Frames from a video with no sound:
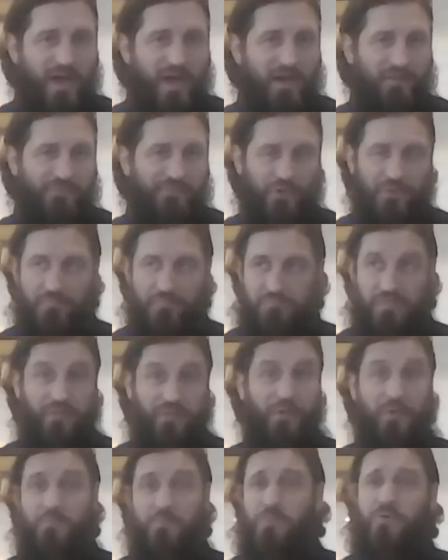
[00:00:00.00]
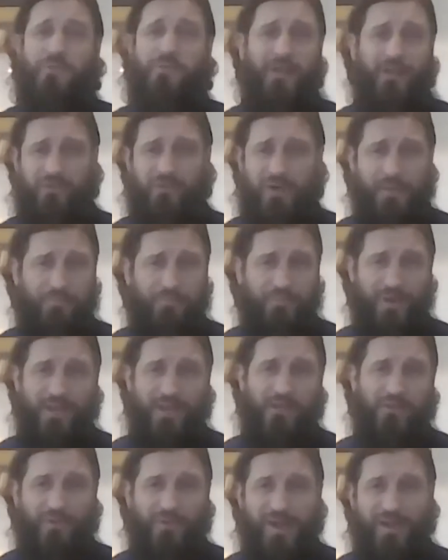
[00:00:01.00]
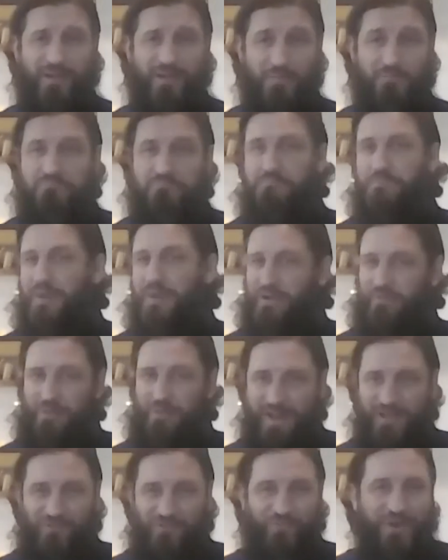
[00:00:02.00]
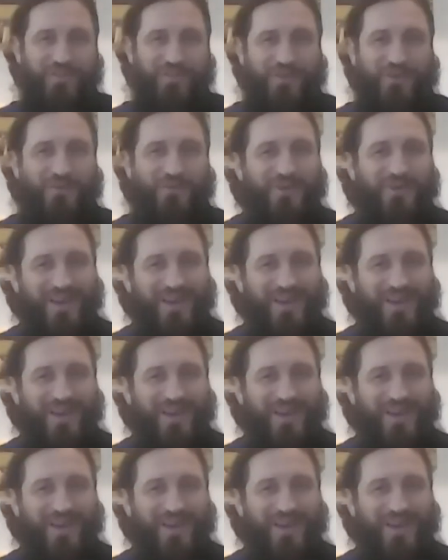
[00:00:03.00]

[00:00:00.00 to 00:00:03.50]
Uh, if you're if you're moving and you're not bringing your range, your pink range with you,